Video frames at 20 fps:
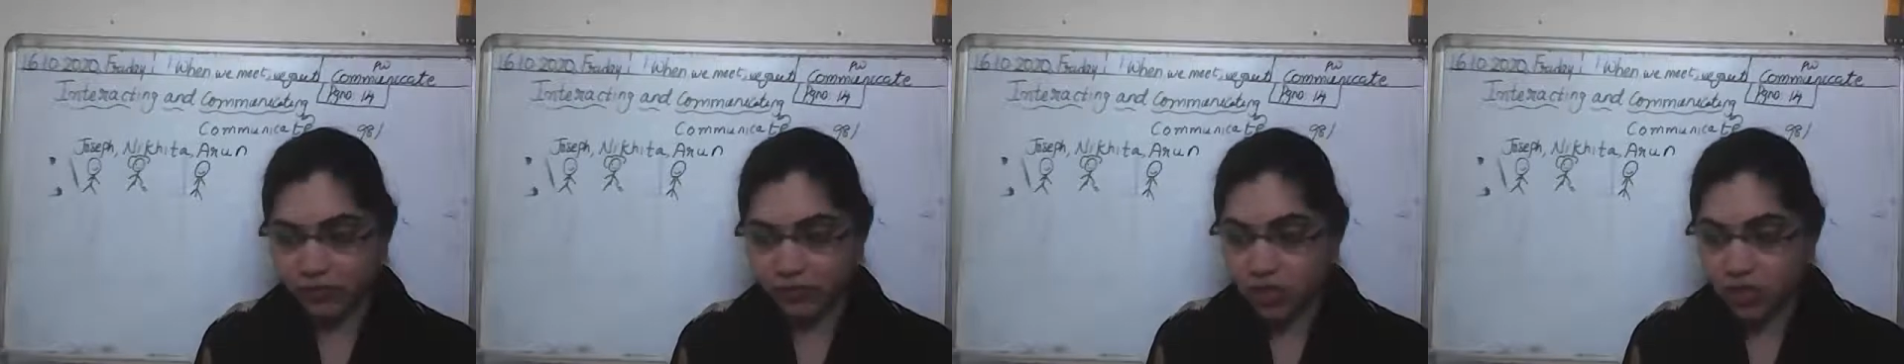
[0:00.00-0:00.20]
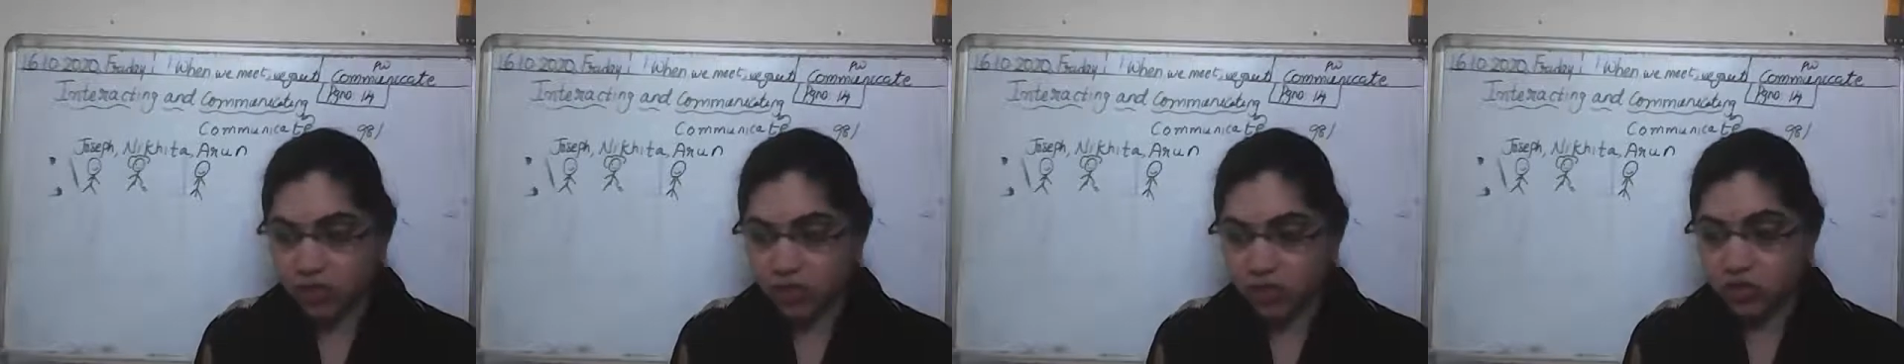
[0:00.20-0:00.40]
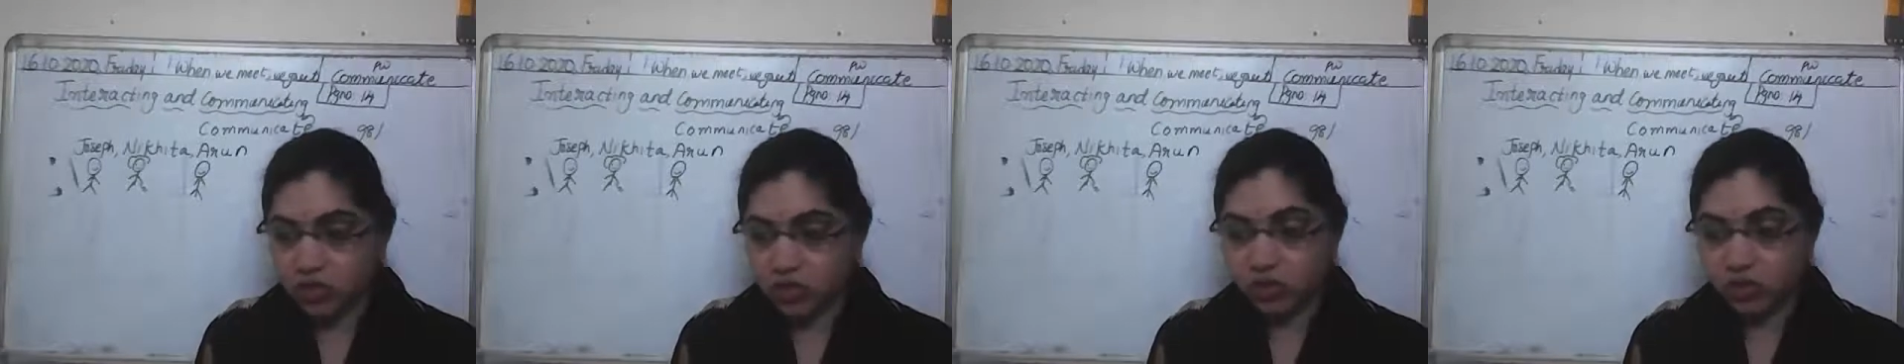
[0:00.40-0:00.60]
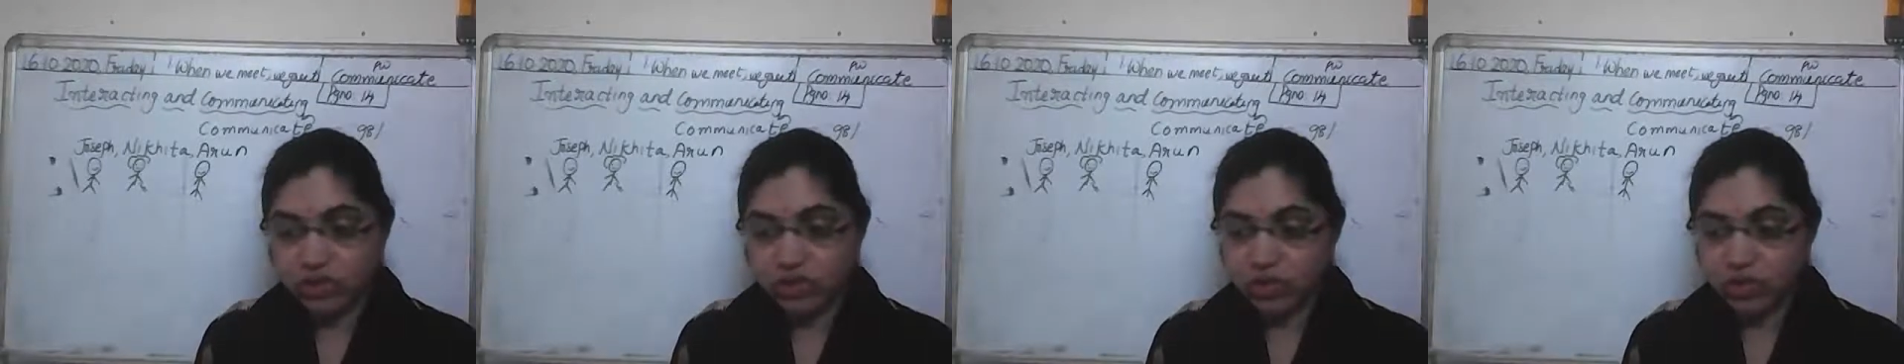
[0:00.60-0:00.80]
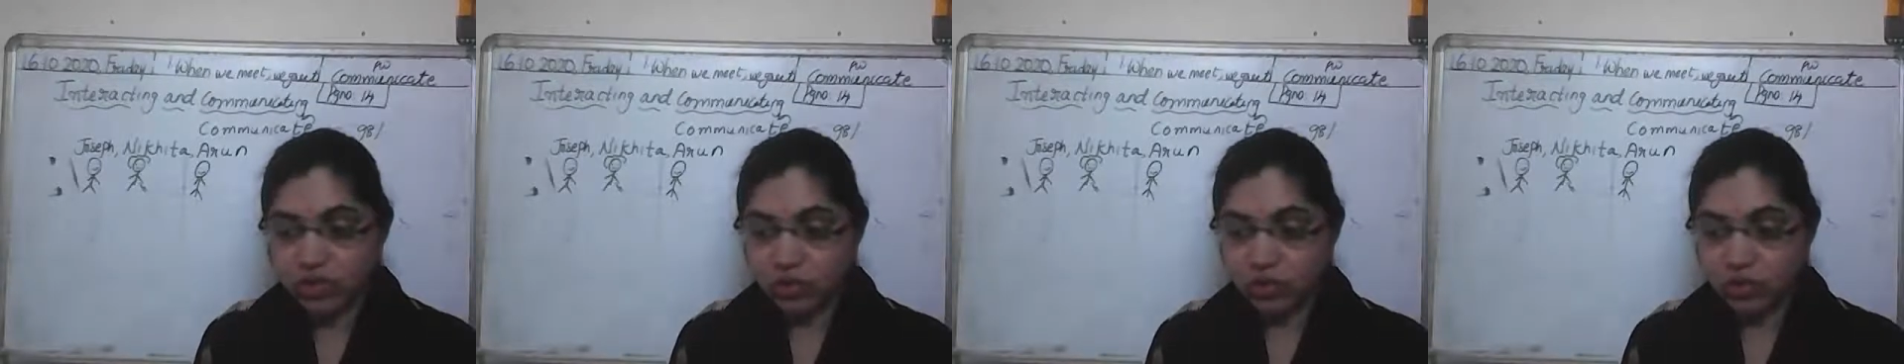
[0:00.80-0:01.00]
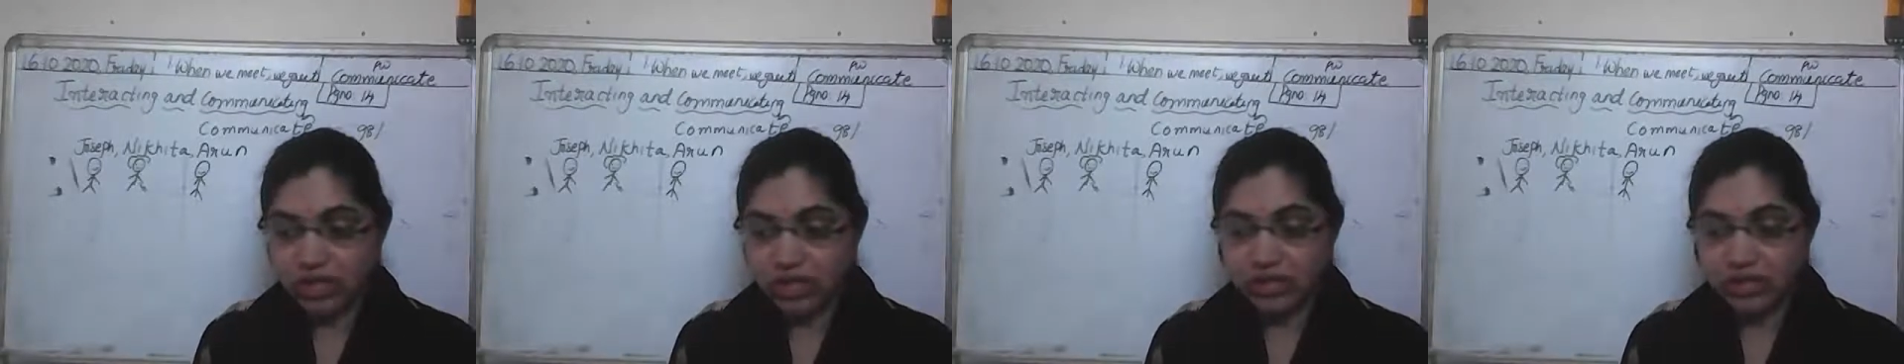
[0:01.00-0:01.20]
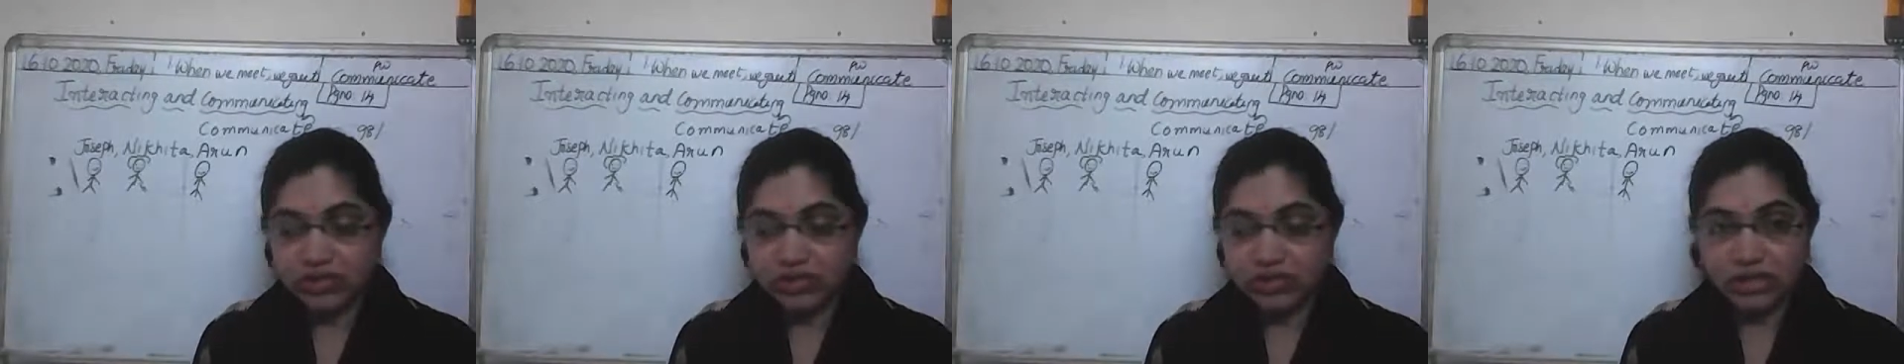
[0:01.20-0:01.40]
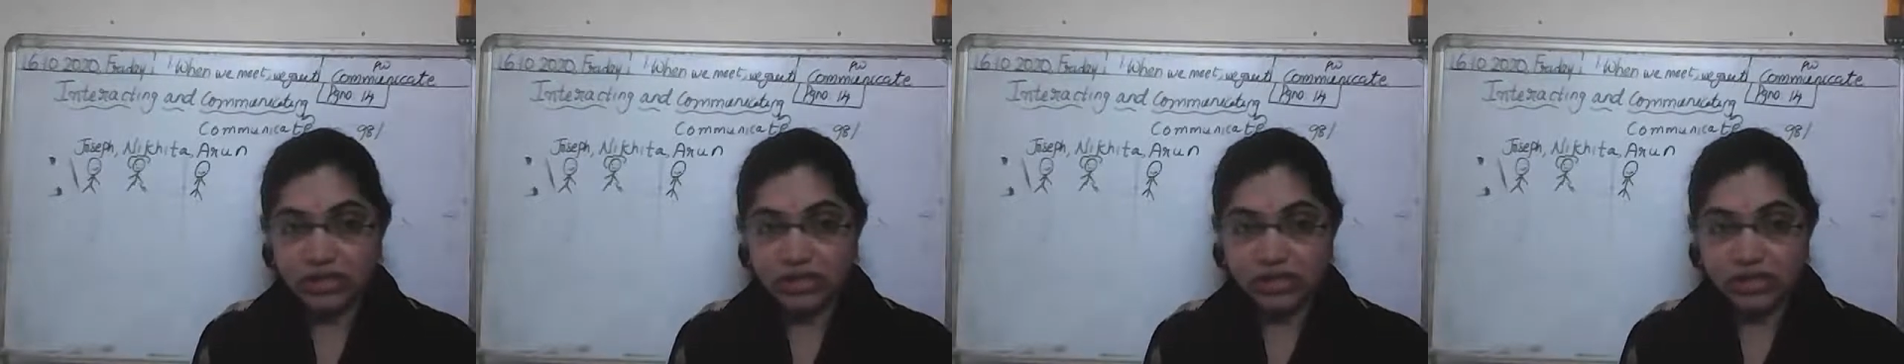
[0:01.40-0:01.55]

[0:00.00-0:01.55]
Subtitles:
So this means, see